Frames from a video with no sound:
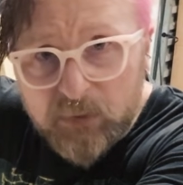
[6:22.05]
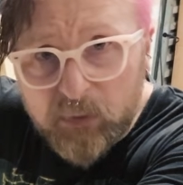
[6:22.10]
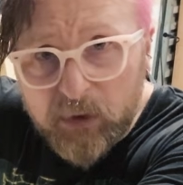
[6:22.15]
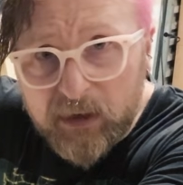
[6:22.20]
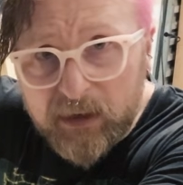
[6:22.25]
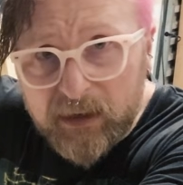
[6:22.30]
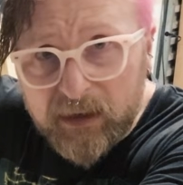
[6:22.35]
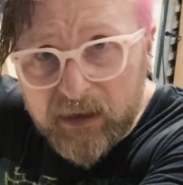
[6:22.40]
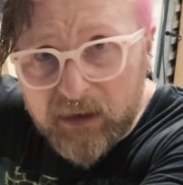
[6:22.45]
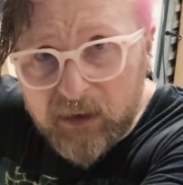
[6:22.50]
way
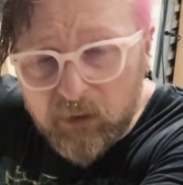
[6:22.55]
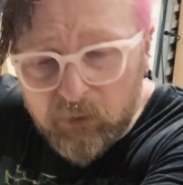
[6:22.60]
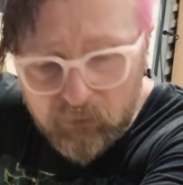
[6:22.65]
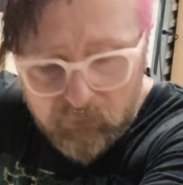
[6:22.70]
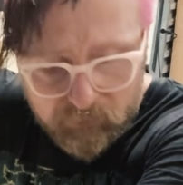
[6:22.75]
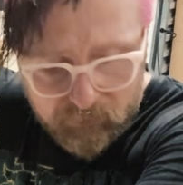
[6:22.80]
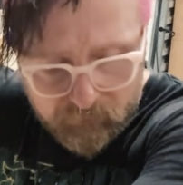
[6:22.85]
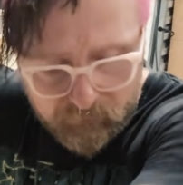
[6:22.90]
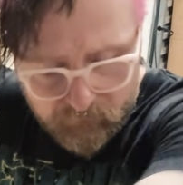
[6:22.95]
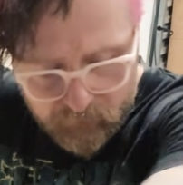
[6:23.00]
to get it
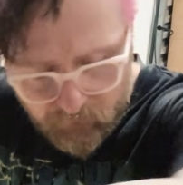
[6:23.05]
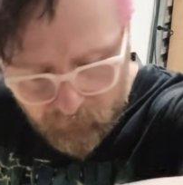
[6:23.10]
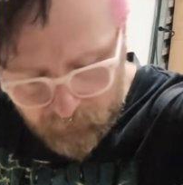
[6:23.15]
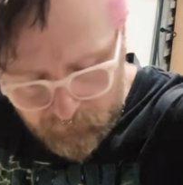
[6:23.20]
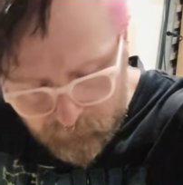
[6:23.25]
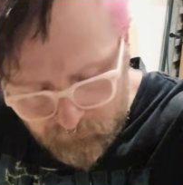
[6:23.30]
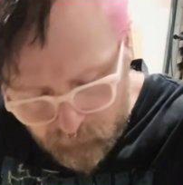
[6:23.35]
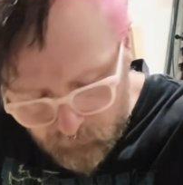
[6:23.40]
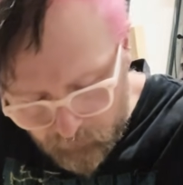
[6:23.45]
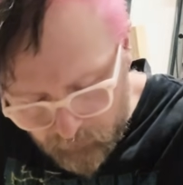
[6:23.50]
all tight
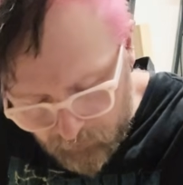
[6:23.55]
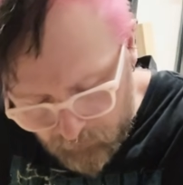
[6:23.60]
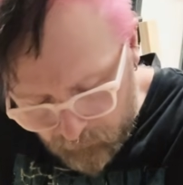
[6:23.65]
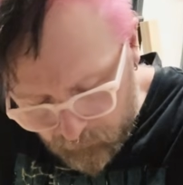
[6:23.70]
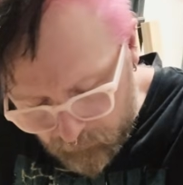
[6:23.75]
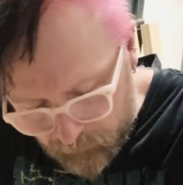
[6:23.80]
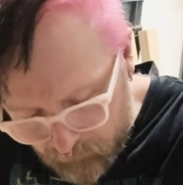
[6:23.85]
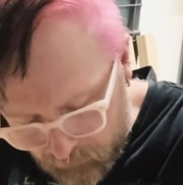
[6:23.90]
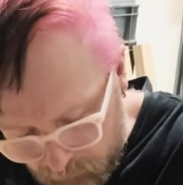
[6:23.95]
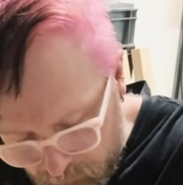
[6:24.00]
and square
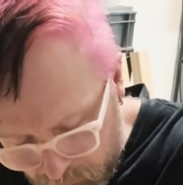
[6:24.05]
and